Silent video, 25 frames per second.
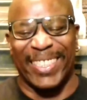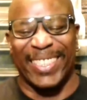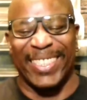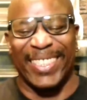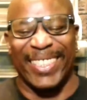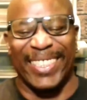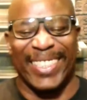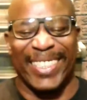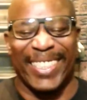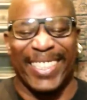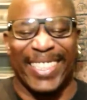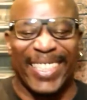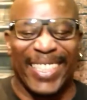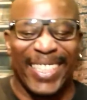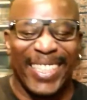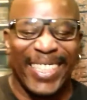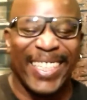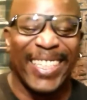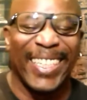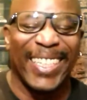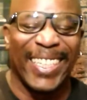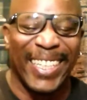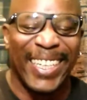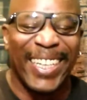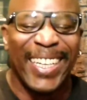You
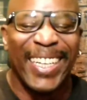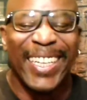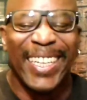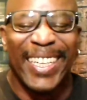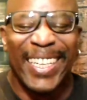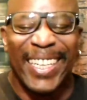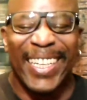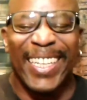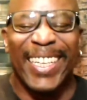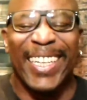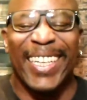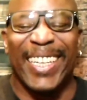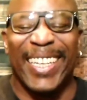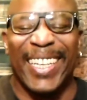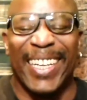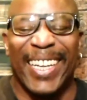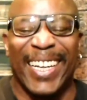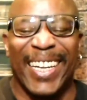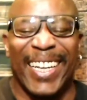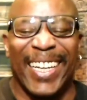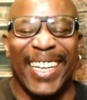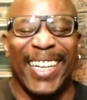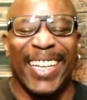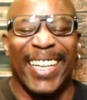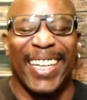just,
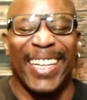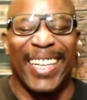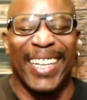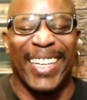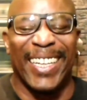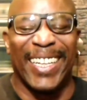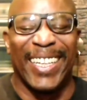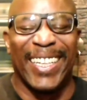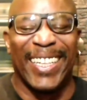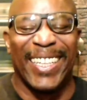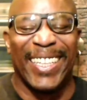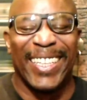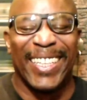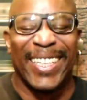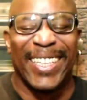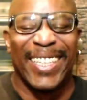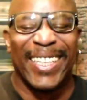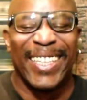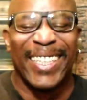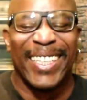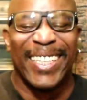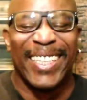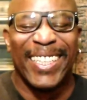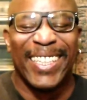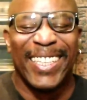you just send that
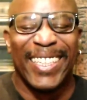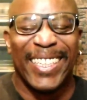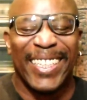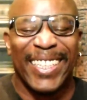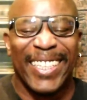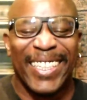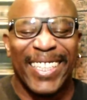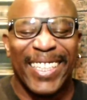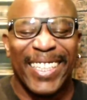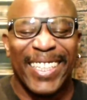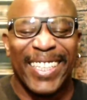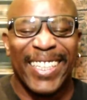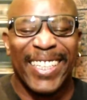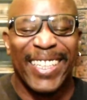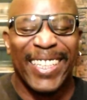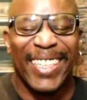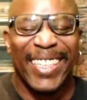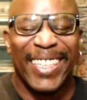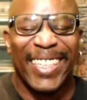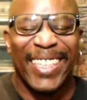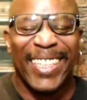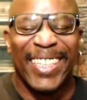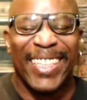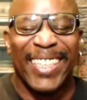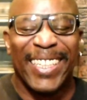psycho energy in
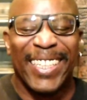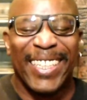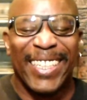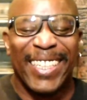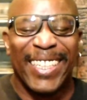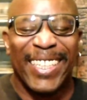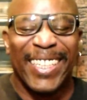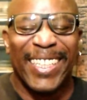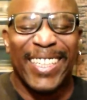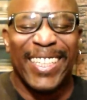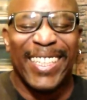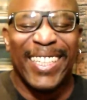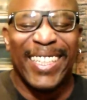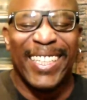another direction.